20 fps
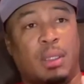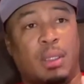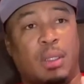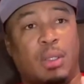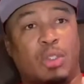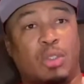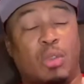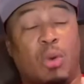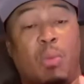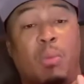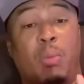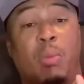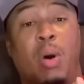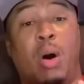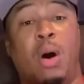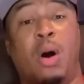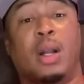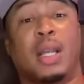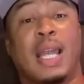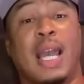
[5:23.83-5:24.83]
So
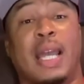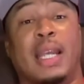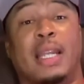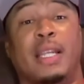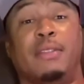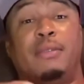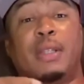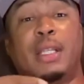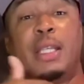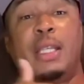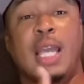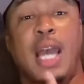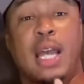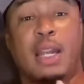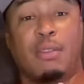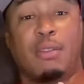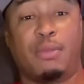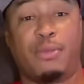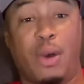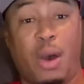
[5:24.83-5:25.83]
Mark got
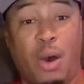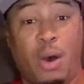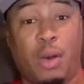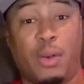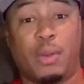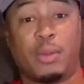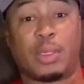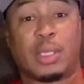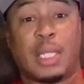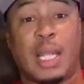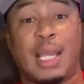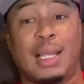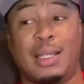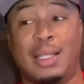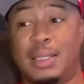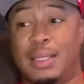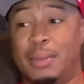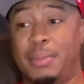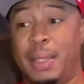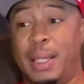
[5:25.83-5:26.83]
involved. He was like,
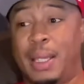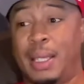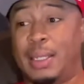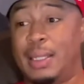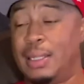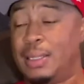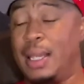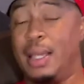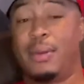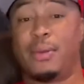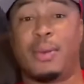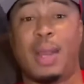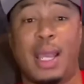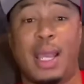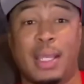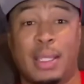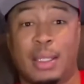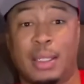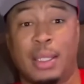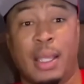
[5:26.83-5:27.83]
"Listen, man, this ain't
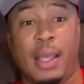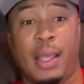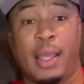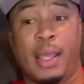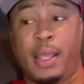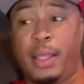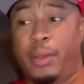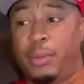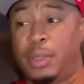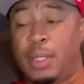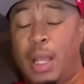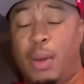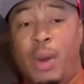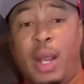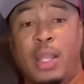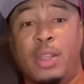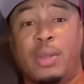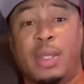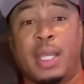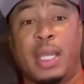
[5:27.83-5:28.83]
right." He was like, "Why
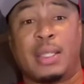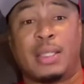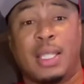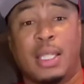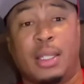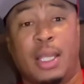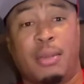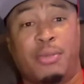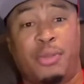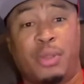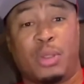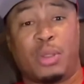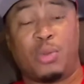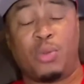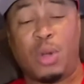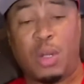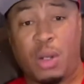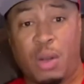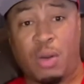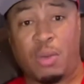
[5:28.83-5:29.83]
you can't take the
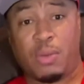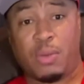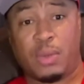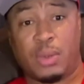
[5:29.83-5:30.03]
851 off?"